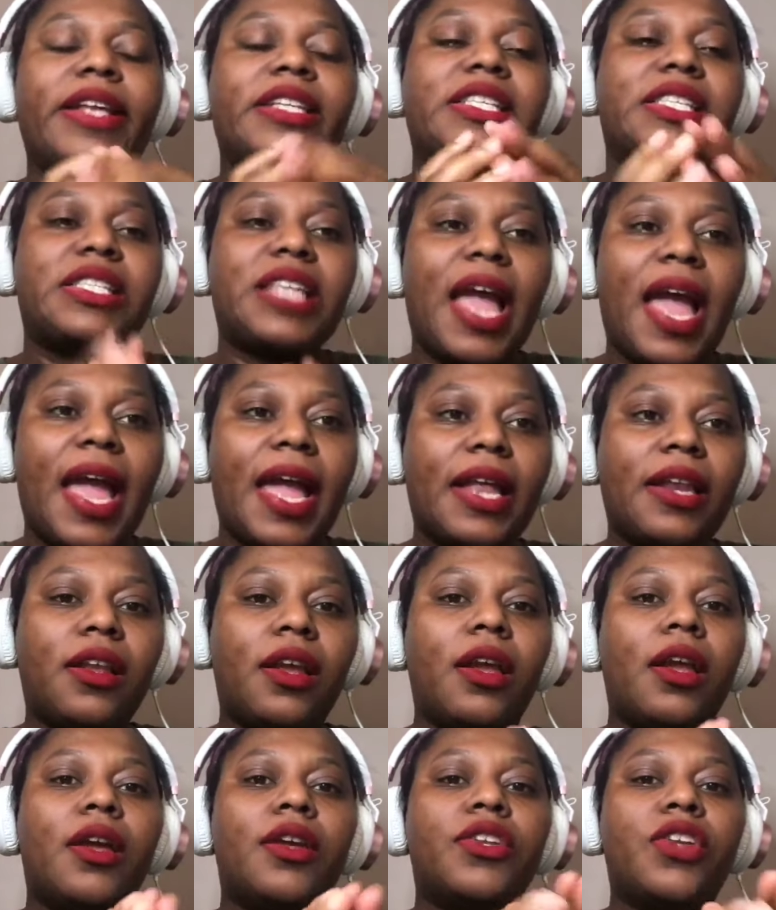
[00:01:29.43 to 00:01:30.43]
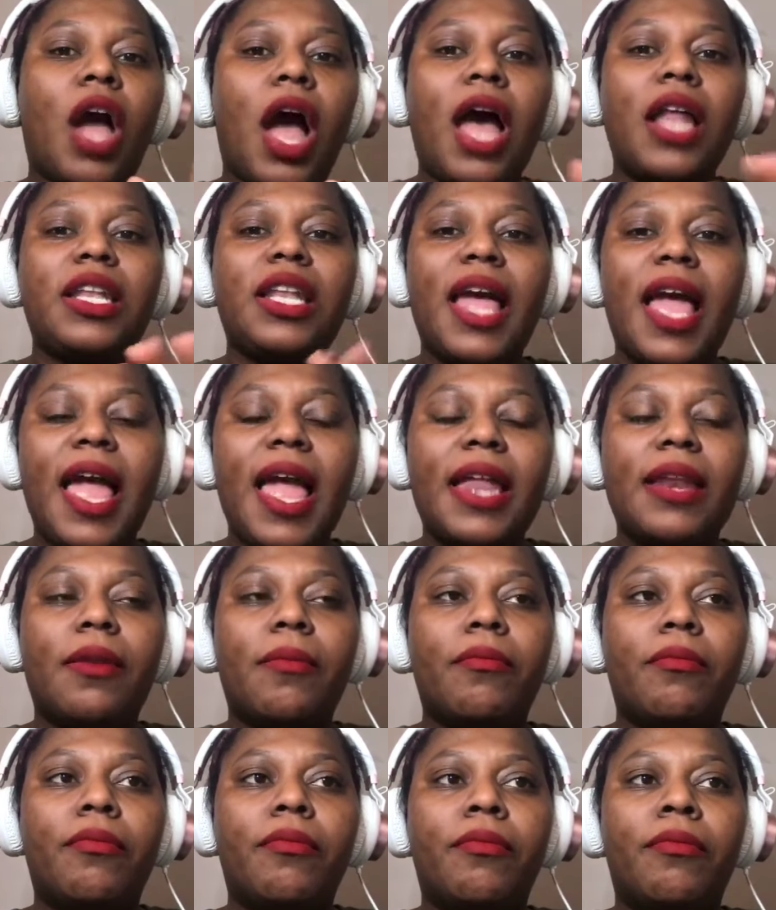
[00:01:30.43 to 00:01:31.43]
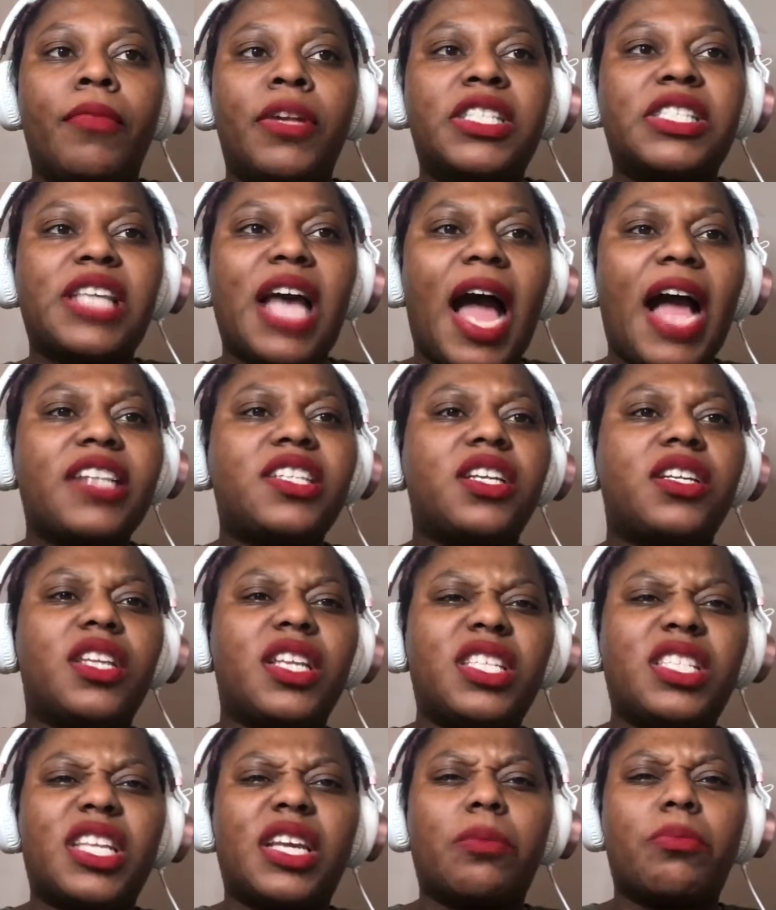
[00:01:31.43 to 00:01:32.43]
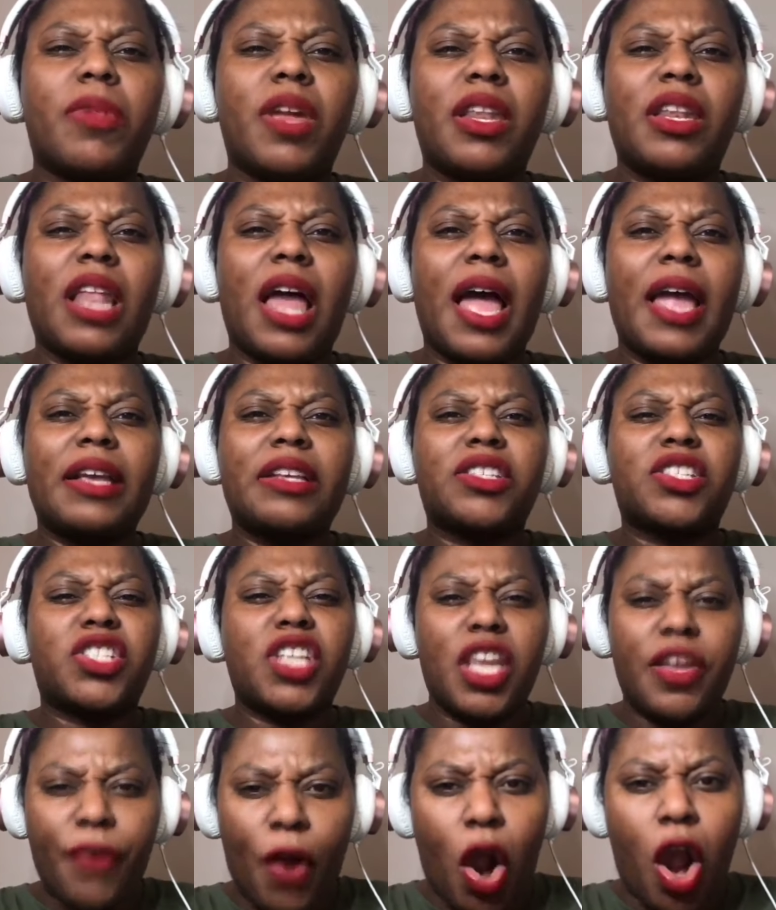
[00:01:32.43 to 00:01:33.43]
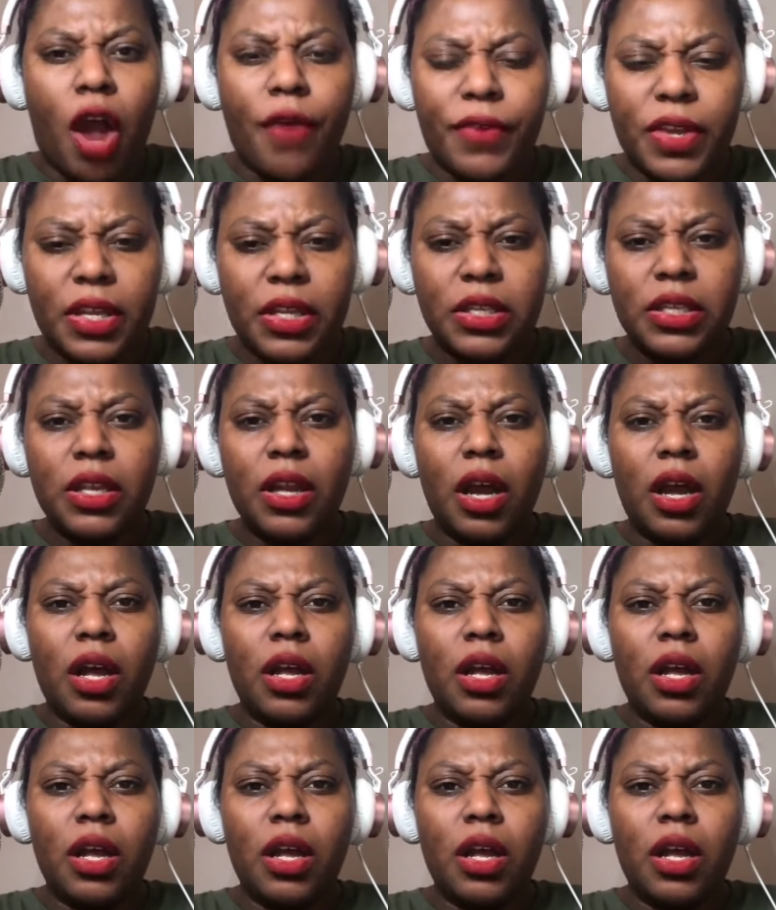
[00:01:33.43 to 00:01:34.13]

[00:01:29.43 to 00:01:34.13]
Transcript: Instead, y'all let misogynistic men like Steve Harvey.